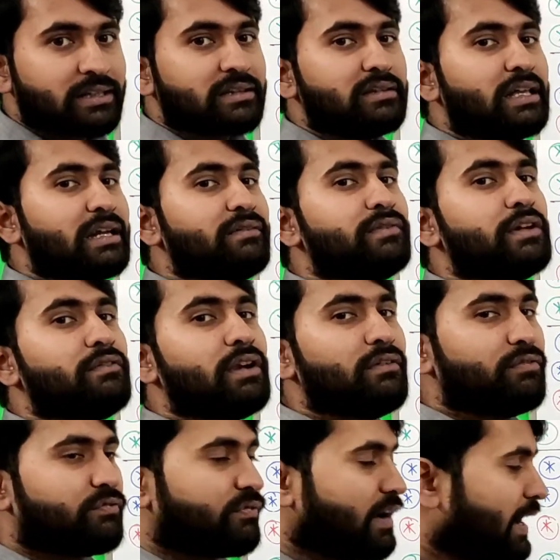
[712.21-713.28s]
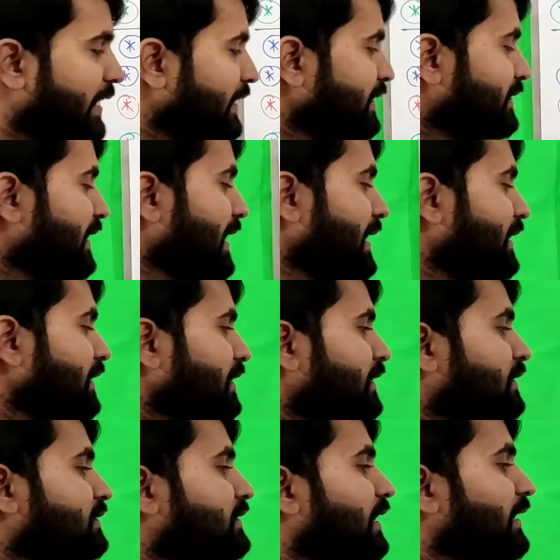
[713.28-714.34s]
then we will find
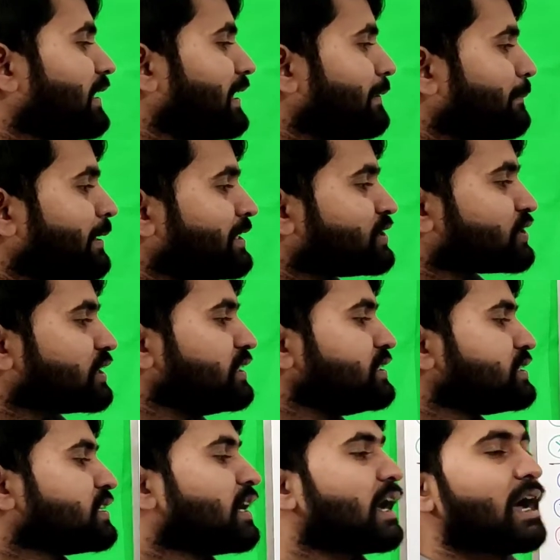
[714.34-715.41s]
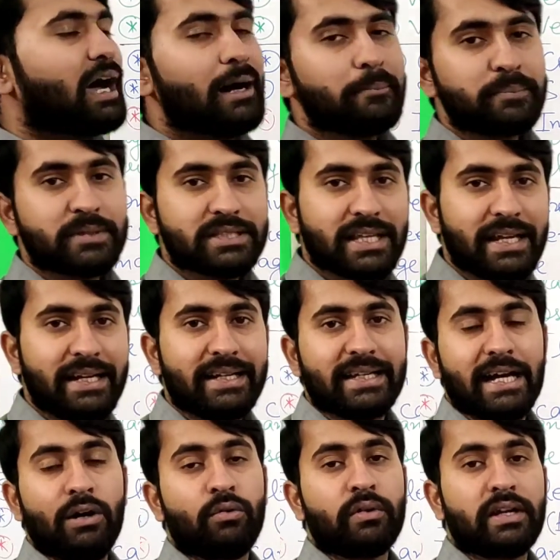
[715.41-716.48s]
that the image is upside
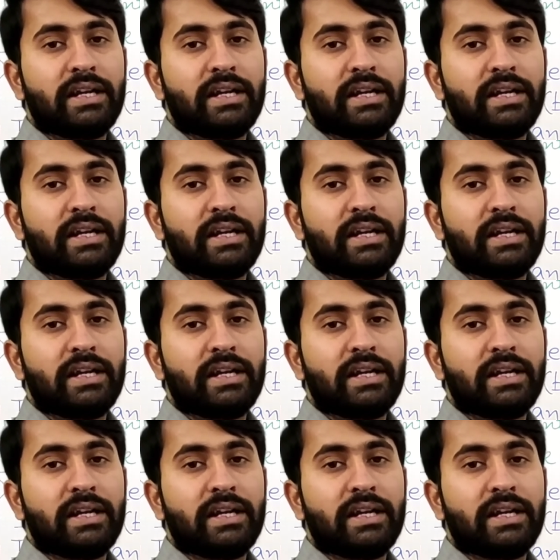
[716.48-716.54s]
down.